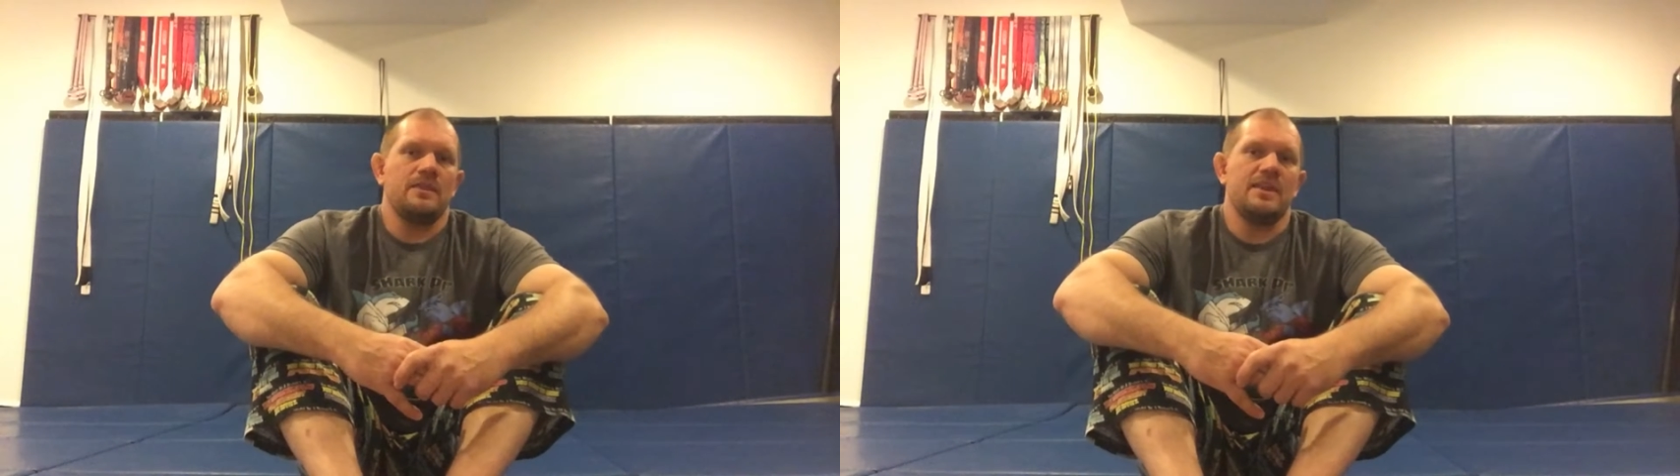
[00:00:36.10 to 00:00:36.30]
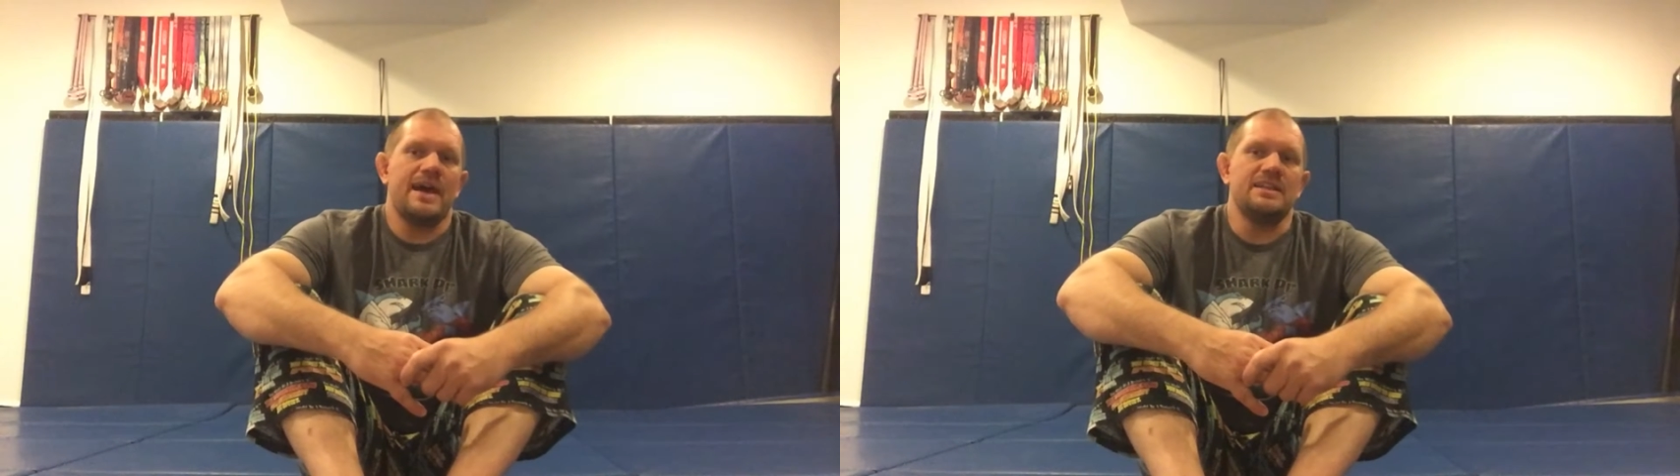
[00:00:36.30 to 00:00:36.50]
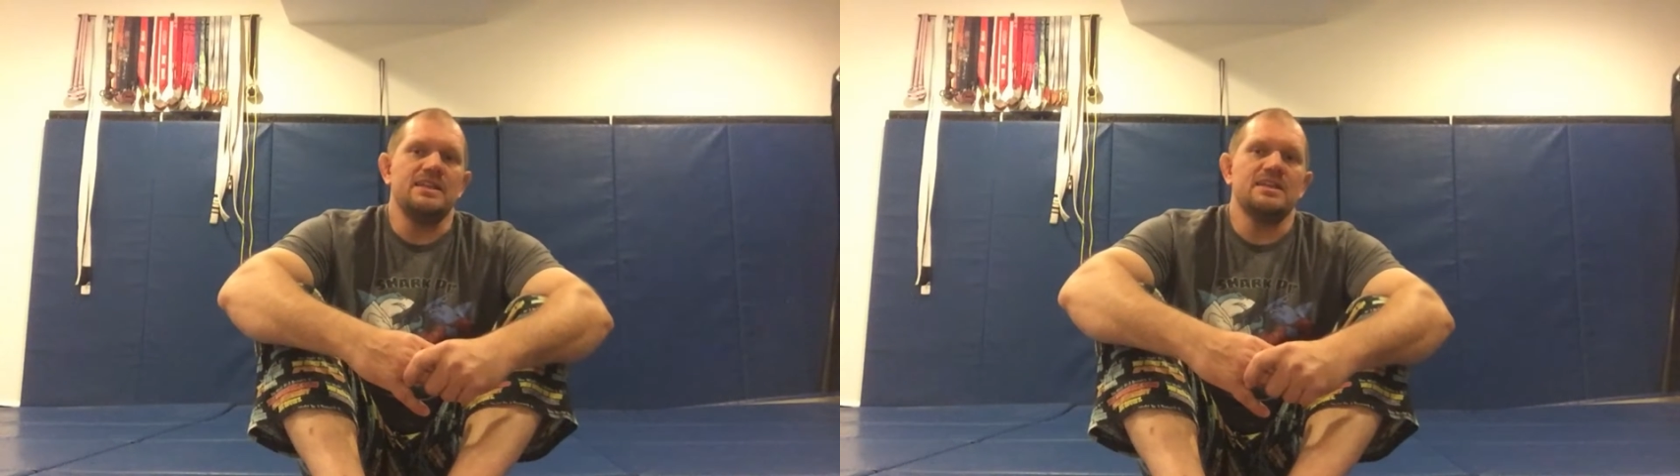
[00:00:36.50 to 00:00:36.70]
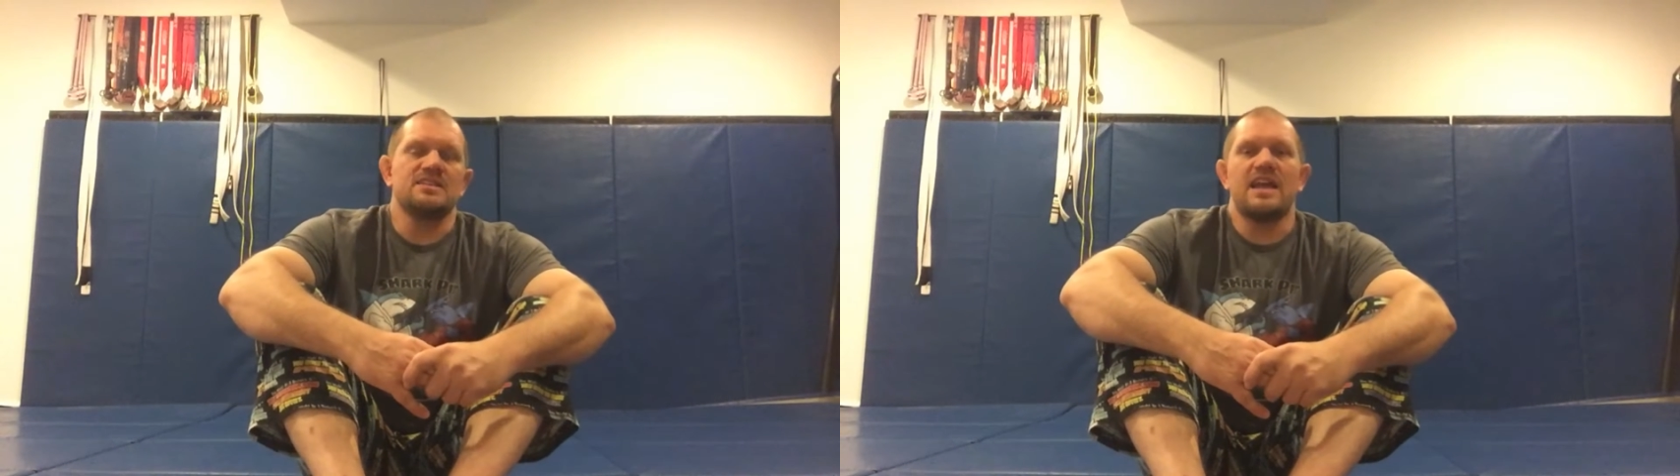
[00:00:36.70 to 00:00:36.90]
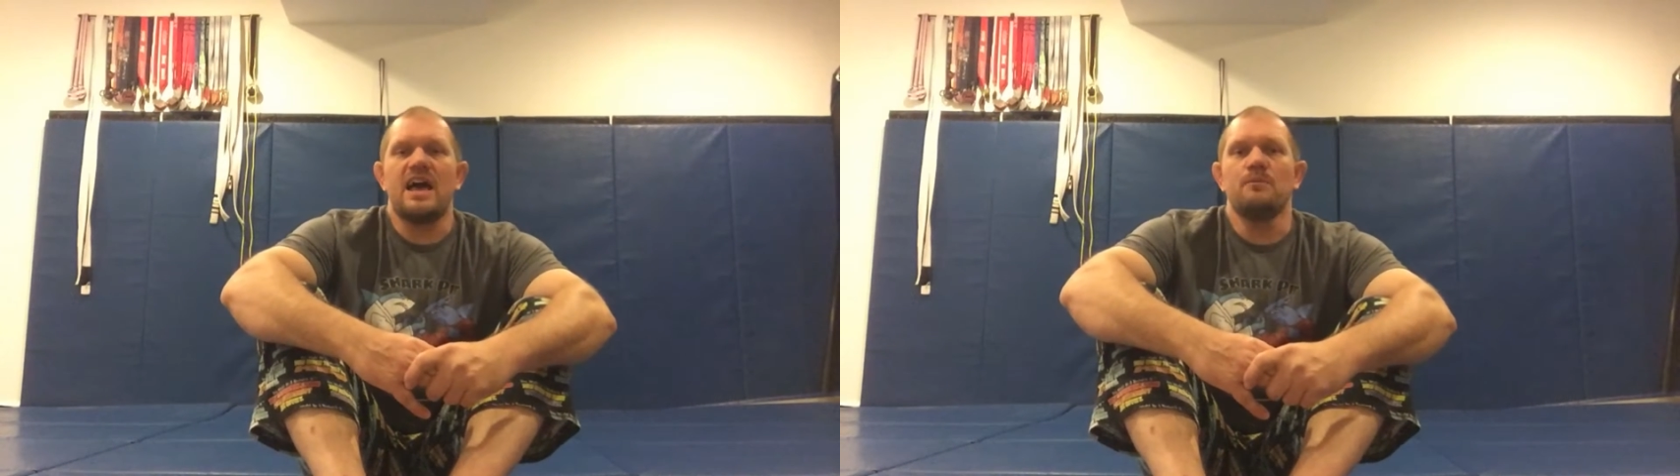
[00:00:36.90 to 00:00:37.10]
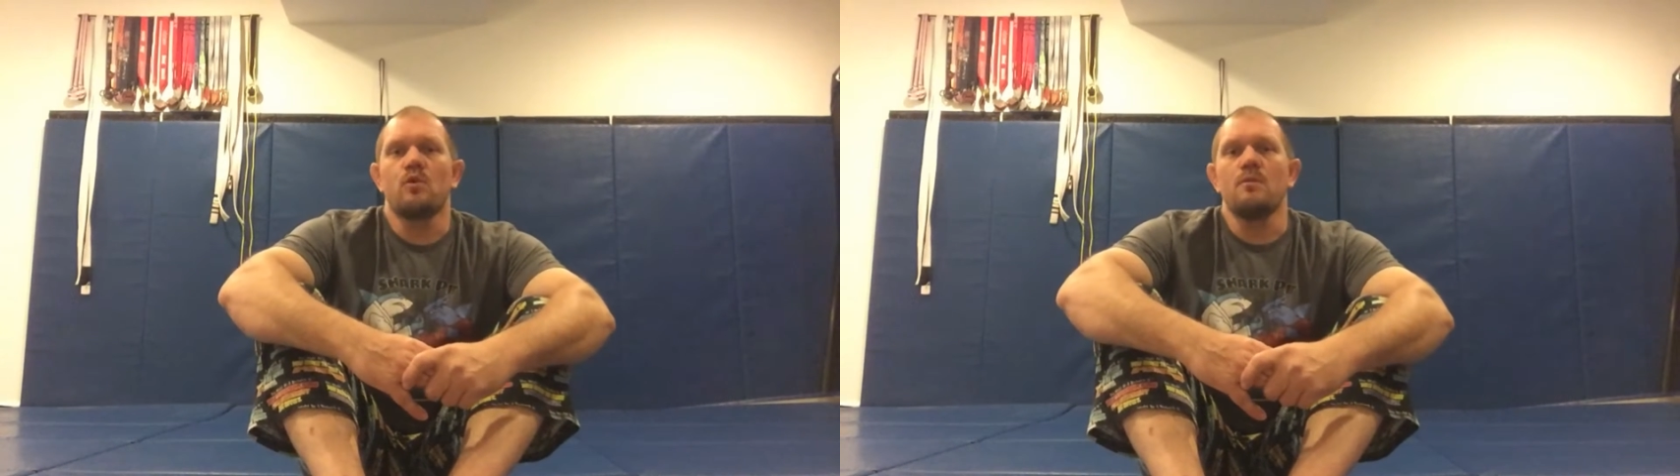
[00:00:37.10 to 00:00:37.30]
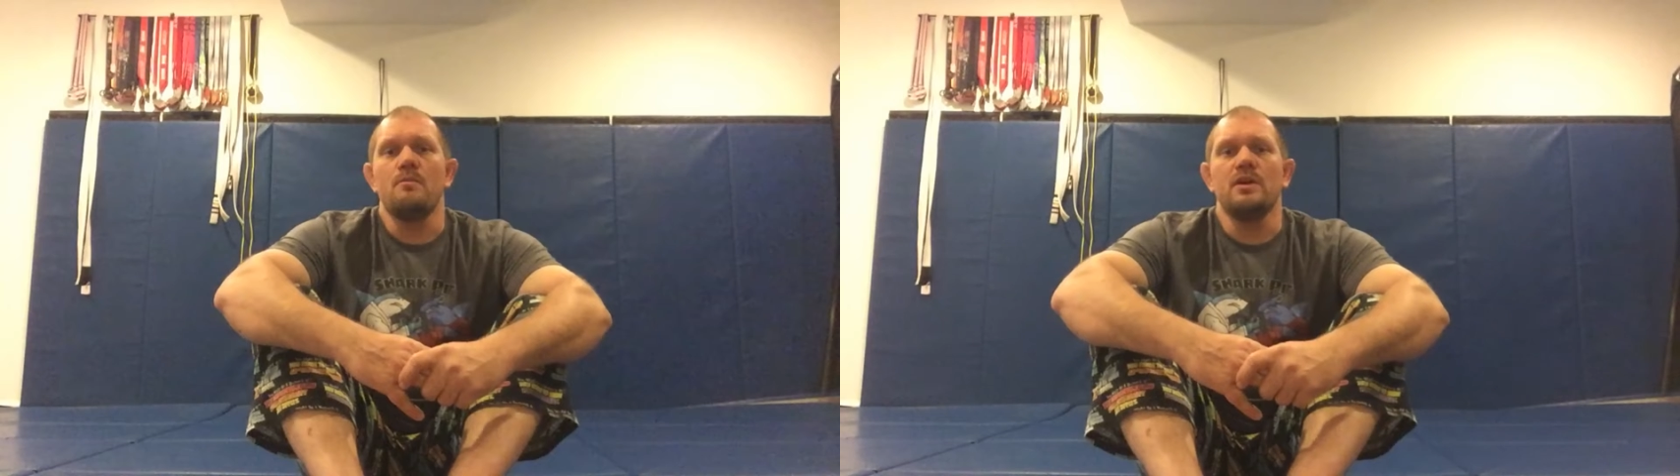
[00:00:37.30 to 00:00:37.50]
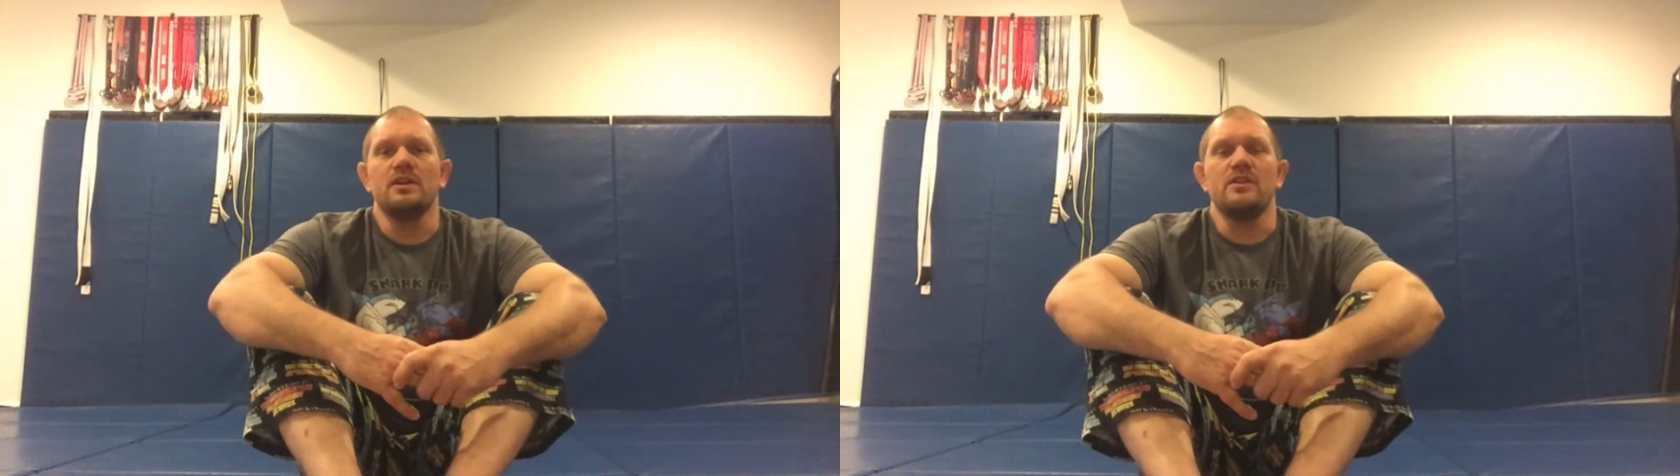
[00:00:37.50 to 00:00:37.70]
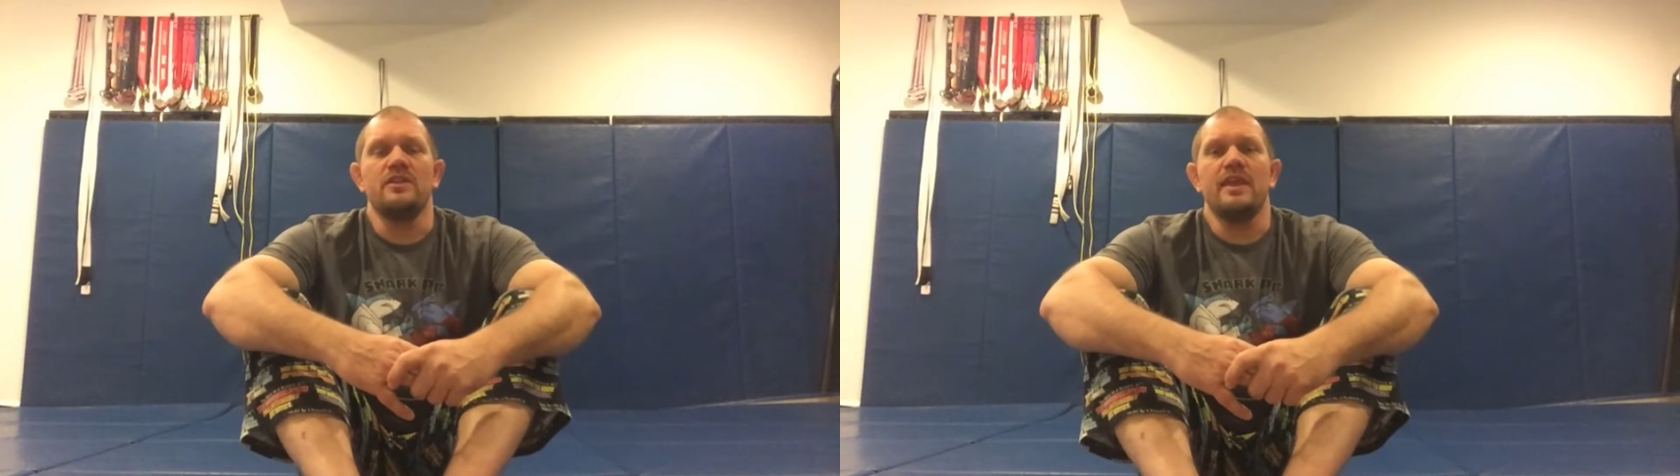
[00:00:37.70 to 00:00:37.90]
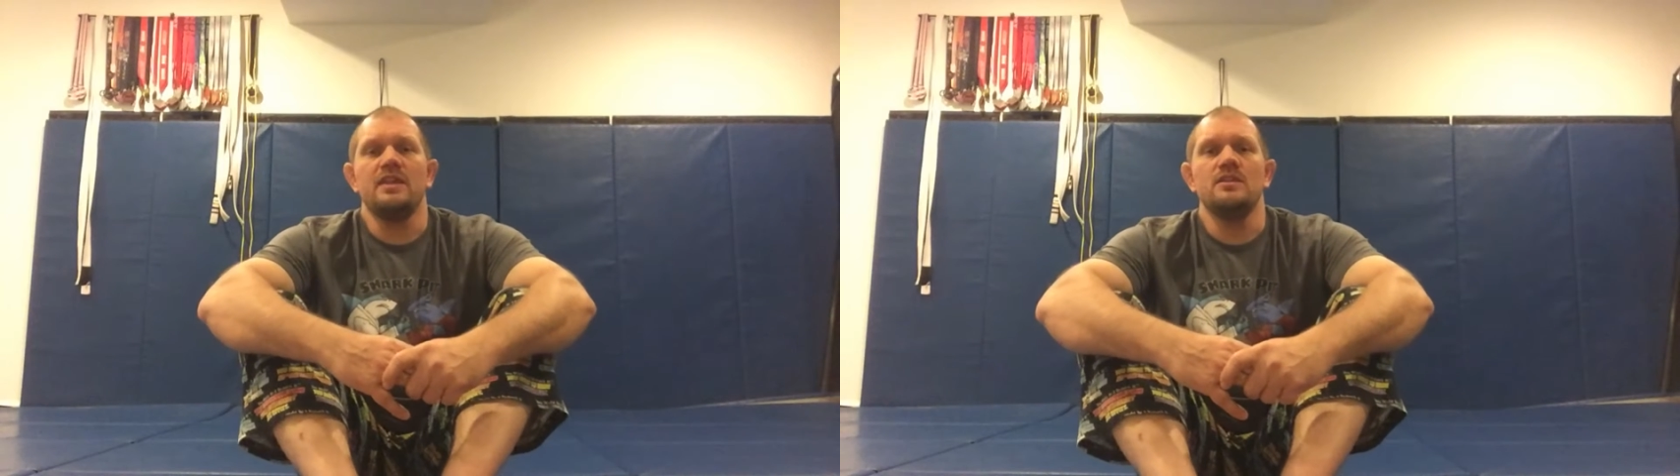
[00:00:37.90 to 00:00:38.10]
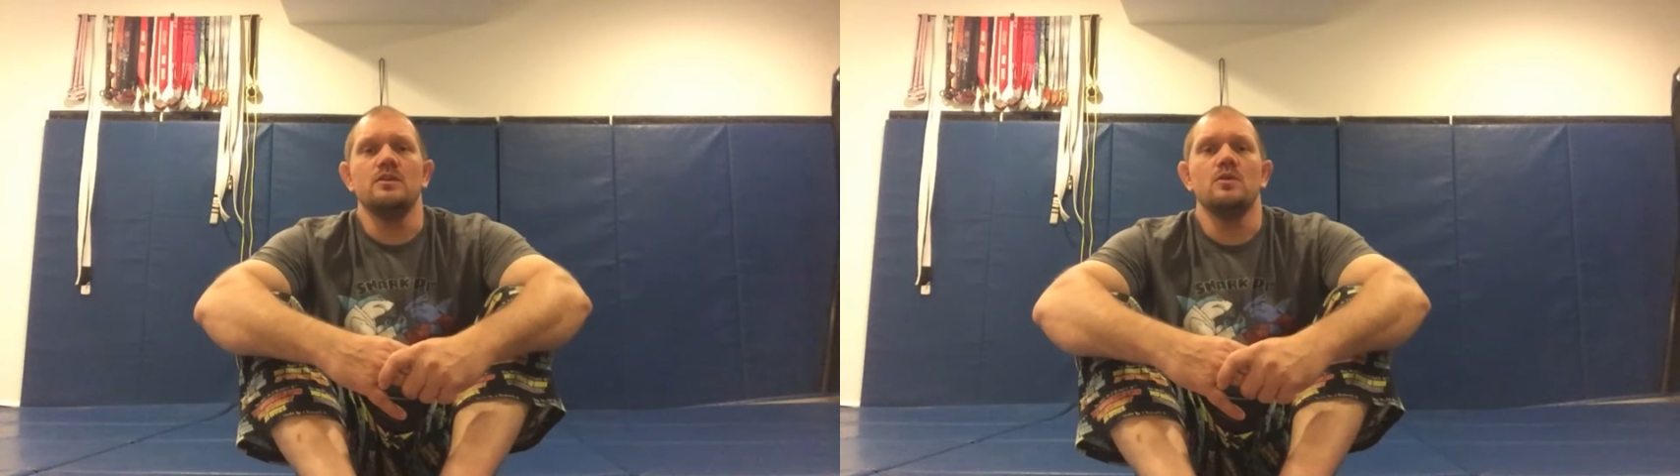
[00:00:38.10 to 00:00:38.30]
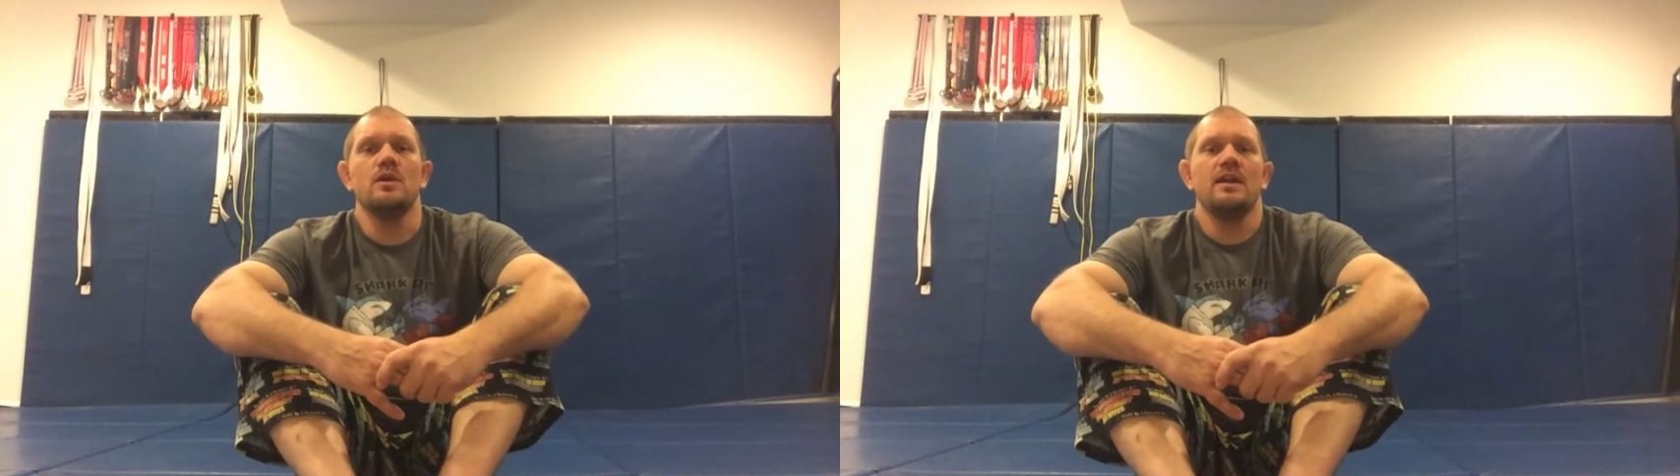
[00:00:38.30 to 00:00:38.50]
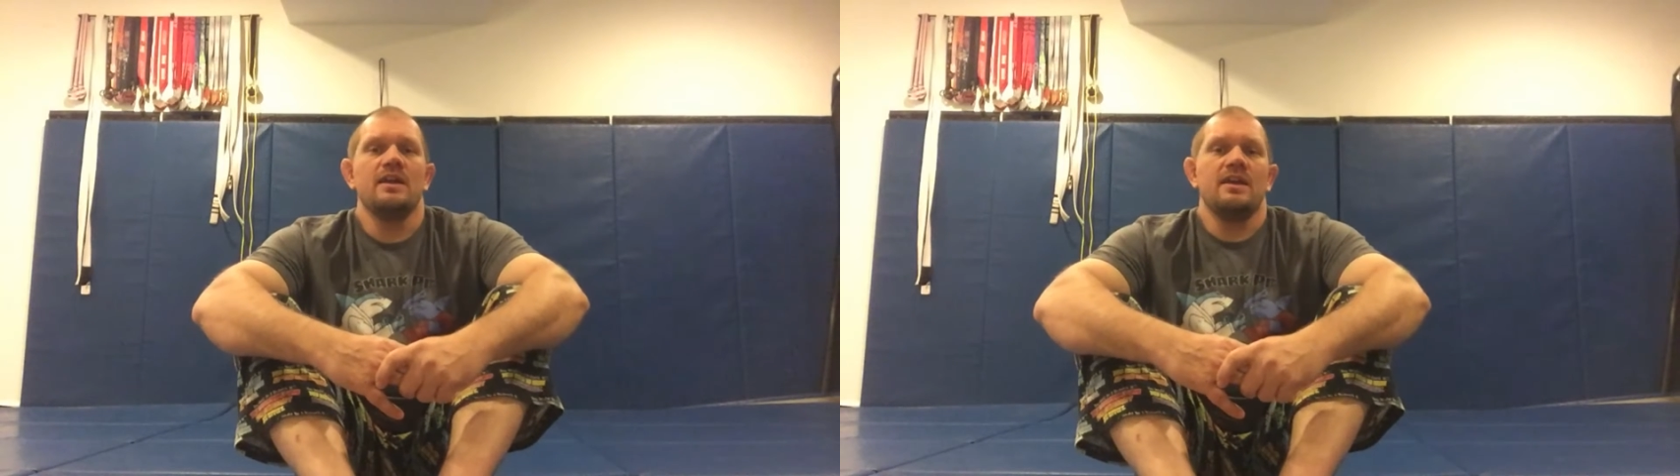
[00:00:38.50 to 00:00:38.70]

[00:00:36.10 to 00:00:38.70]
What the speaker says: The idea is that I have more mobility than they do,